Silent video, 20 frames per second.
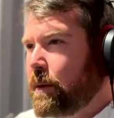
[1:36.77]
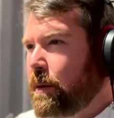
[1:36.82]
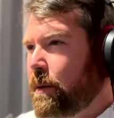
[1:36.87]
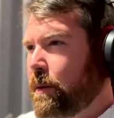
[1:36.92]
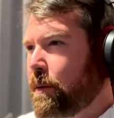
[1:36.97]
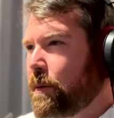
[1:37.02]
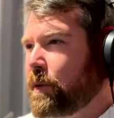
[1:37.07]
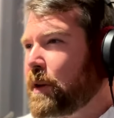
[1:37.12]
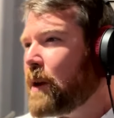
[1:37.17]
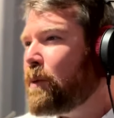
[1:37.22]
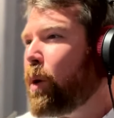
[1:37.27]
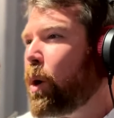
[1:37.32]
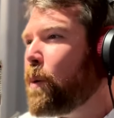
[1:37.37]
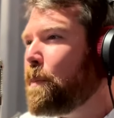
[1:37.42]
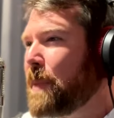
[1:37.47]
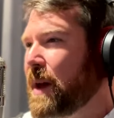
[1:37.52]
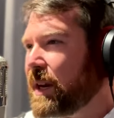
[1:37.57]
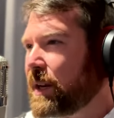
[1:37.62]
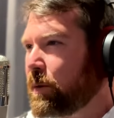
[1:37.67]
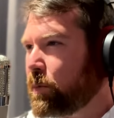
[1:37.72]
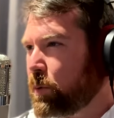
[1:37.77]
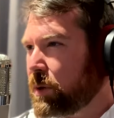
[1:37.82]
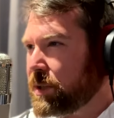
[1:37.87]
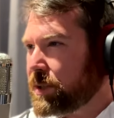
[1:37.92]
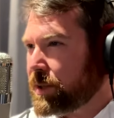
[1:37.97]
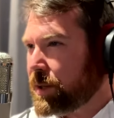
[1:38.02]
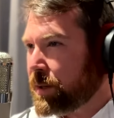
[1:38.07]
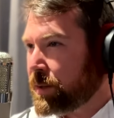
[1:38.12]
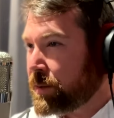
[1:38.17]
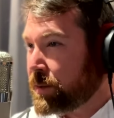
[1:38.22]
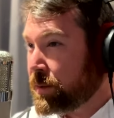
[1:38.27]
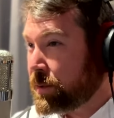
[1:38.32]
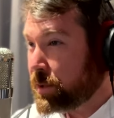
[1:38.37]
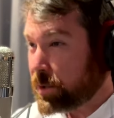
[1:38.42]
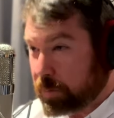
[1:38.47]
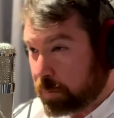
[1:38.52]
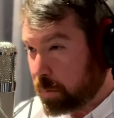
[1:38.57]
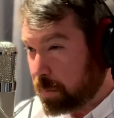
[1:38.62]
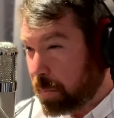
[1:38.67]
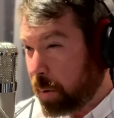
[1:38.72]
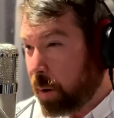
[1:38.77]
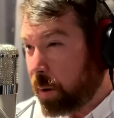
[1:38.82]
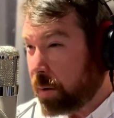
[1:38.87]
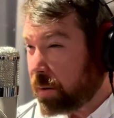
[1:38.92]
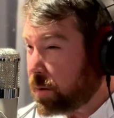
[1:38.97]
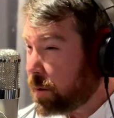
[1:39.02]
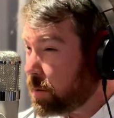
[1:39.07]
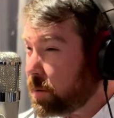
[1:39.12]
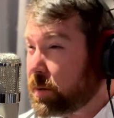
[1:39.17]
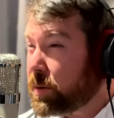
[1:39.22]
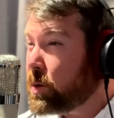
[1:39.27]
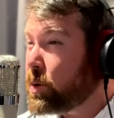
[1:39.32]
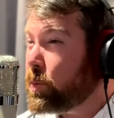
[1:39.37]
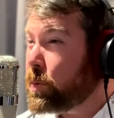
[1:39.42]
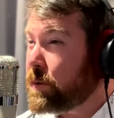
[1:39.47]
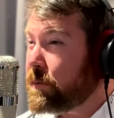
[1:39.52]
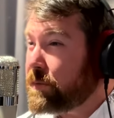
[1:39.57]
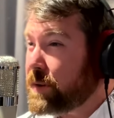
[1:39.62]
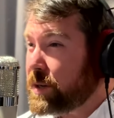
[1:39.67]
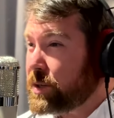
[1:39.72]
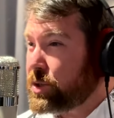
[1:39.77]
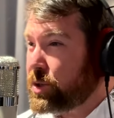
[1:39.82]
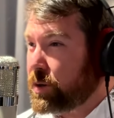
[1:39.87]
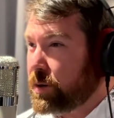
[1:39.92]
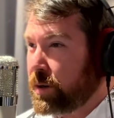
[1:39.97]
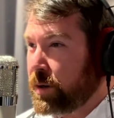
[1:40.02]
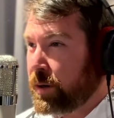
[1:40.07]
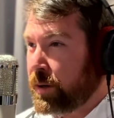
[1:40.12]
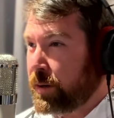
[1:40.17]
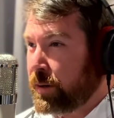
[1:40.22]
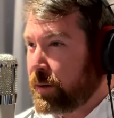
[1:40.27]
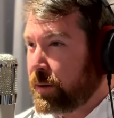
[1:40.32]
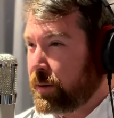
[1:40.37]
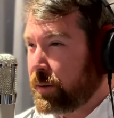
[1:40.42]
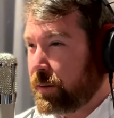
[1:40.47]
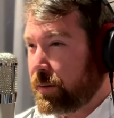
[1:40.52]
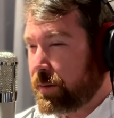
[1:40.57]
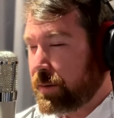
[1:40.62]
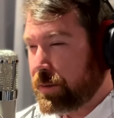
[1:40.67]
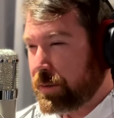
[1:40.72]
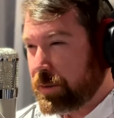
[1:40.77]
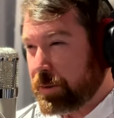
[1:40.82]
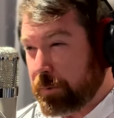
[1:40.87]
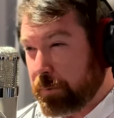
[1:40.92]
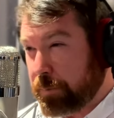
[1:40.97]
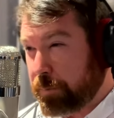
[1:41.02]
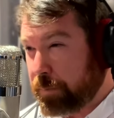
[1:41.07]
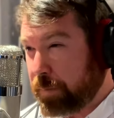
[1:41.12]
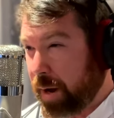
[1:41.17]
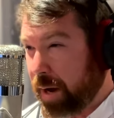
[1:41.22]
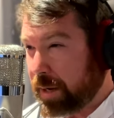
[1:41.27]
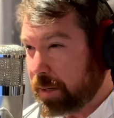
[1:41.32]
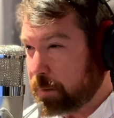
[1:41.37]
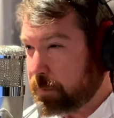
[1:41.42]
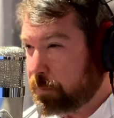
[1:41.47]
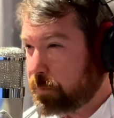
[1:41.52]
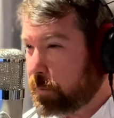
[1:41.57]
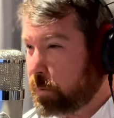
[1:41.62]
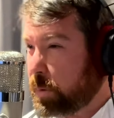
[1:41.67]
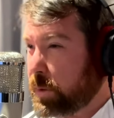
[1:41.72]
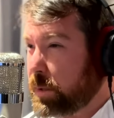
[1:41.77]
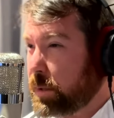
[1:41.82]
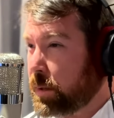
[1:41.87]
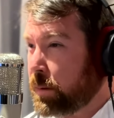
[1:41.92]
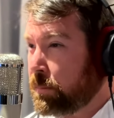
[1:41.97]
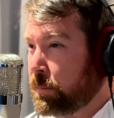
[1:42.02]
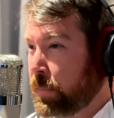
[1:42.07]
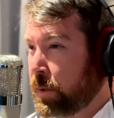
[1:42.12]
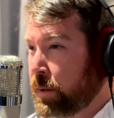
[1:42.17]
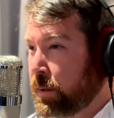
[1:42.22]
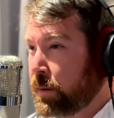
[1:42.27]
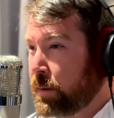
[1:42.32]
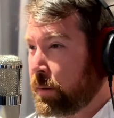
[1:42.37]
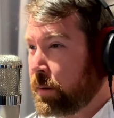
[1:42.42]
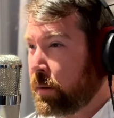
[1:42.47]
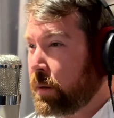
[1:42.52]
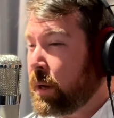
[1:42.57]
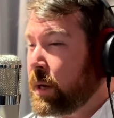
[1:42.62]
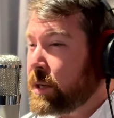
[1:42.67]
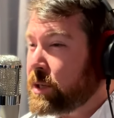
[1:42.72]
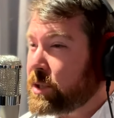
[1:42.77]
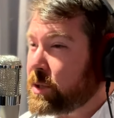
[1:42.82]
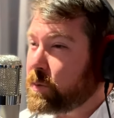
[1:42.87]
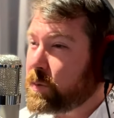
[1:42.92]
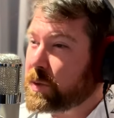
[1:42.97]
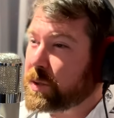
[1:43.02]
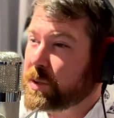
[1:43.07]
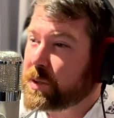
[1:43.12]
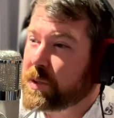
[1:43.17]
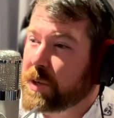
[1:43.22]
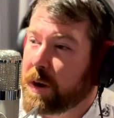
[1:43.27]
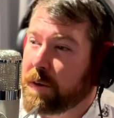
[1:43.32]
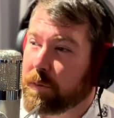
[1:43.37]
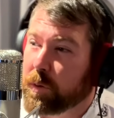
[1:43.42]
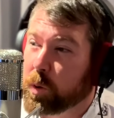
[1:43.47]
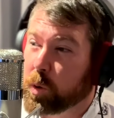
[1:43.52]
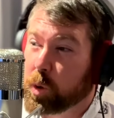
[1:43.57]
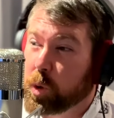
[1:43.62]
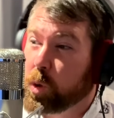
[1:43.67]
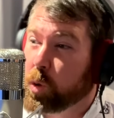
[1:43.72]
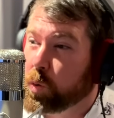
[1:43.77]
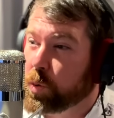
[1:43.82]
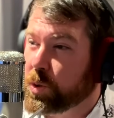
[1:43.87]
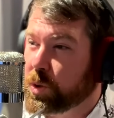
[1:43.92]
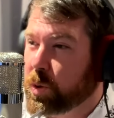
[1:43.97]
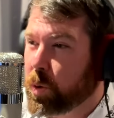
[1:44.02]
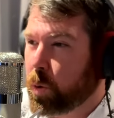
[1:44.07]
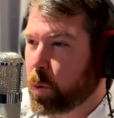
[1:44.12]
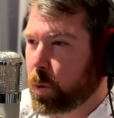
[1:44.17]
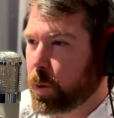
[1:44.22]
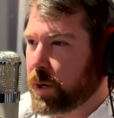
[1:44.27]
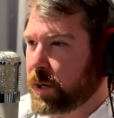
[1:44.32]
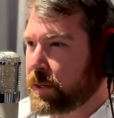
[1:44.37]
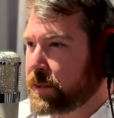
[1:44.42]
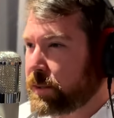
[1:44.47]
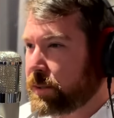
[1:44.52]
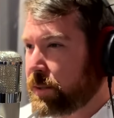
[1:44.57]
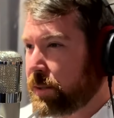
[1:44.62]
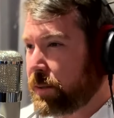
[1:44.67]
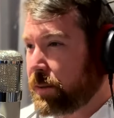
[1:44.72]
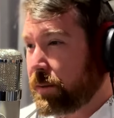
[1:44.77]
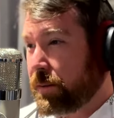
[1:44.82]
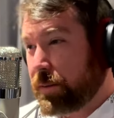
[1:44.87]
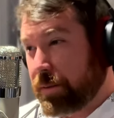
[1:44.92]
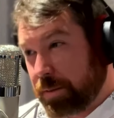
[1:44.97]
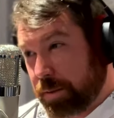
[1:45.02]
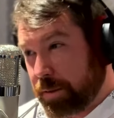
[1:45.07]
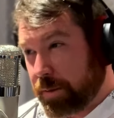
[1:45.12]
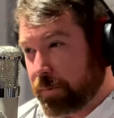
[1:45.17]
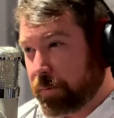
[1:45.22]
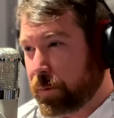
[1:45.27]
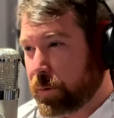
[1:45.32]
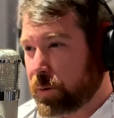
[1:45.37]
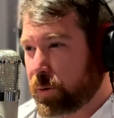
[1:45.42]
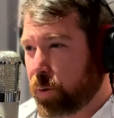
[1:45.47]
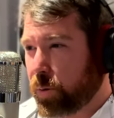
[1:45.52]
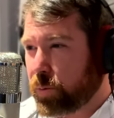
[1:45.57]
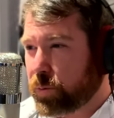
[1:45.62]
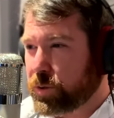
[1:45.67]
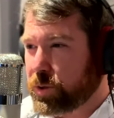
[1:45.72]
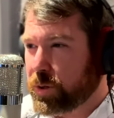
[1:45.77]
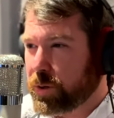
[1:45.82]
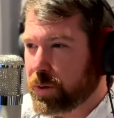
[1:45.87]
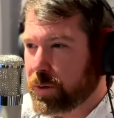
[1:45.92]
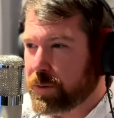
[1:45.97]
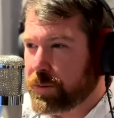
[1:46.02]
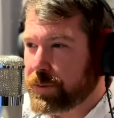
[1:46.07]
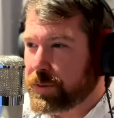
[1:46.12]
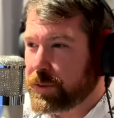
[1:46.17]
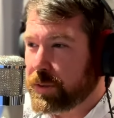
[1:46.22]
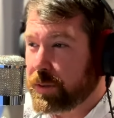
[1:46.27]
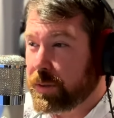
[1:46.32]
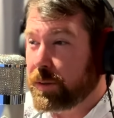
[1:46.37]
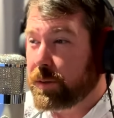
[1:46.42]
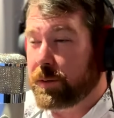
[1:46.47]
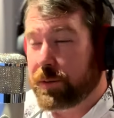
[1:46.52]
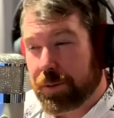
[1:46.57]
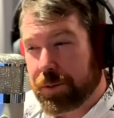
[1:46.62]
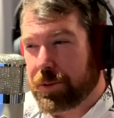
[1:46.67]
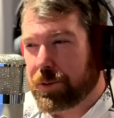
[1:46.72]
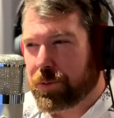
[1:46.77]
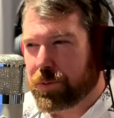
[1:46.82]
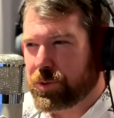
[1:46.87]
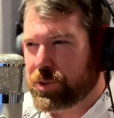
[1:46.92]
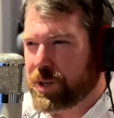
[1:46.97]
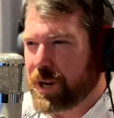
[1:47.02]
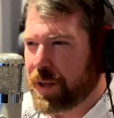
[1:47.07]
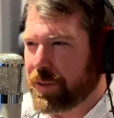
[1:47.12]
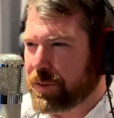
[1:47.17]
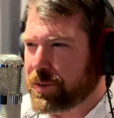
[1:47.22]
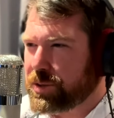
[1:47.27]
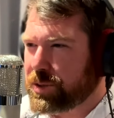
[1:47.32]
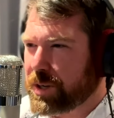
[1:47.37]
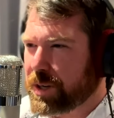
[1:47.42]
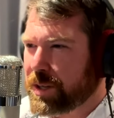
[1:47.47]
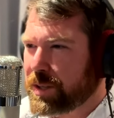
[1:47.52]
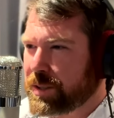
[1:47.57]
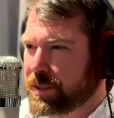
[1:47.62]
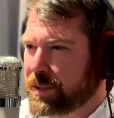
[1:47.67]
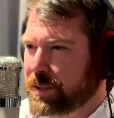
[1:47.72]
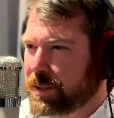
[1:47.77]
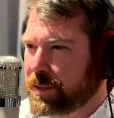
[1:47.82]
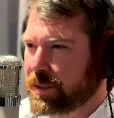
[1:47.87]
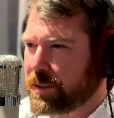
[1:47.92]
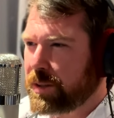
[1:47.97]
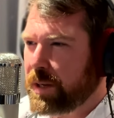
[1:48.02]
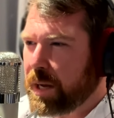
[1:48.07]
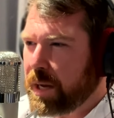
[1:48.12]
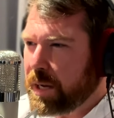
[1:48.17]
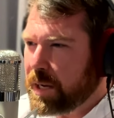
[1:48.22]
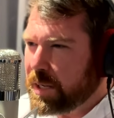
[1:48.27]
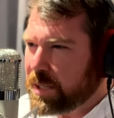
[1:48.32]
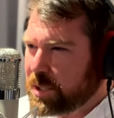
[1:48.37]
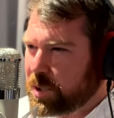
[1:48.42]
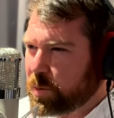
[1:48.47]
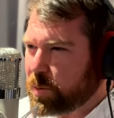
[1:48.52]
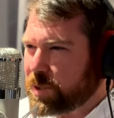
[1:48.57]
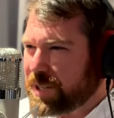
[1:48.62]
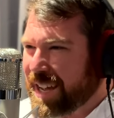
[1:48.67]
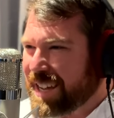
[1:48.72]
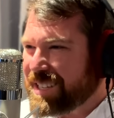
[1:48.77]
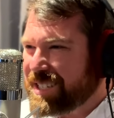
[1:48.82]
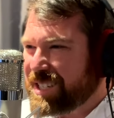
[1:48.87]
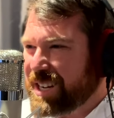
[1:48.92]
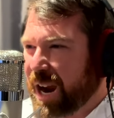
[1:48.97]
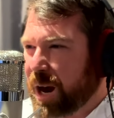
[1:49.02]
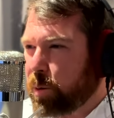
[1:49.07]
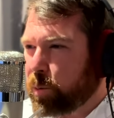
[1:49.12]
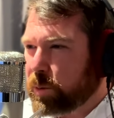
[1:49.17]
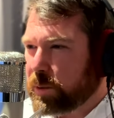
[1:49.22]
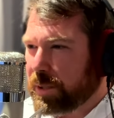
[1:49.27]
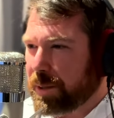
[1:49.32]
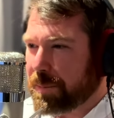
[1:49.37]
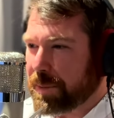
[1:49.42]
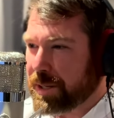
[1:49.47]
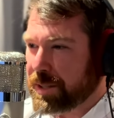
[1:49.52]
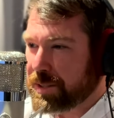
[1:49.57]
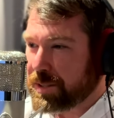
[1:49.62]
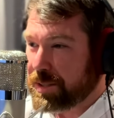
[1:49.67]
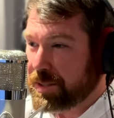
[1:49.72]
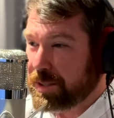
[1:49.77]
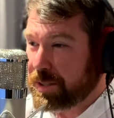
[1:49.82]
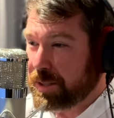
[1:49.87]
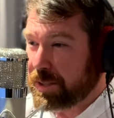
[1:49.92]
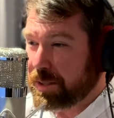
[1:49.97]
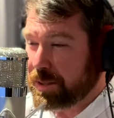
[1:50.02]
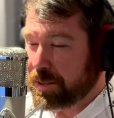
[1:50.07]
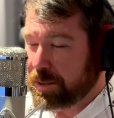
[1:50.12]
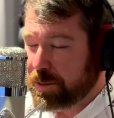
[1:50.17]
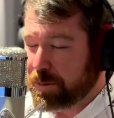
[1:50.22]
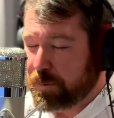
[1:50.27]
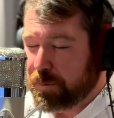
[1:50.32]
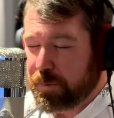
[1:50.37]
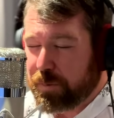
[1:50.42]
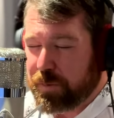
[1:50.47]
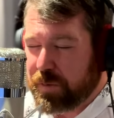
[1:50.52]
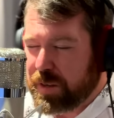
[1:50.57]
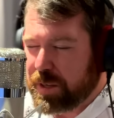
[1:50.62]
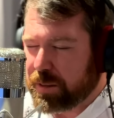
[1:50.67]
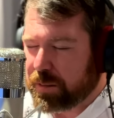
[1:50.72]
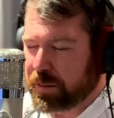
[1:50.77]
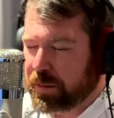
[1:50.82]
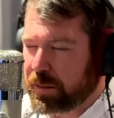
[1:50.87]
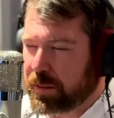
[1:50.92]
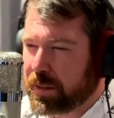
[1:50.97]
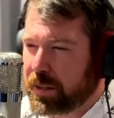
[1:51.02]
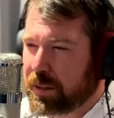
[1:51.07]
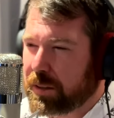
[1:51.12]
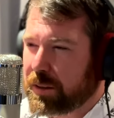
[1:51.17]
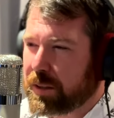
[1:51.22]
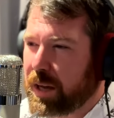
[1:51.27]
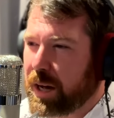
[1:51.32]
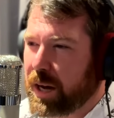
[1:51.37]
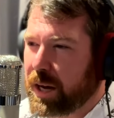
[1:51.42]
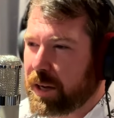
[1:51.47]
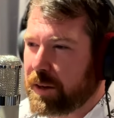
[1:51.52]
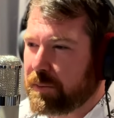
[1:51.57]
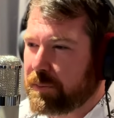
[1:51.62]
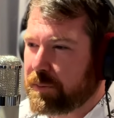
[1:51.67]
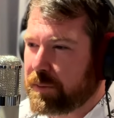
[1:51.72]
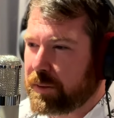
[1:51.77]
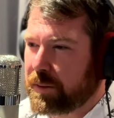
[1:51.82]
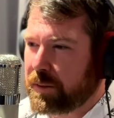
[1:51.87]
There are many reasons to embark on a new adventure, to find freedom, to discover new stories, different cultures, new challenges, to test our limits, to feel alive,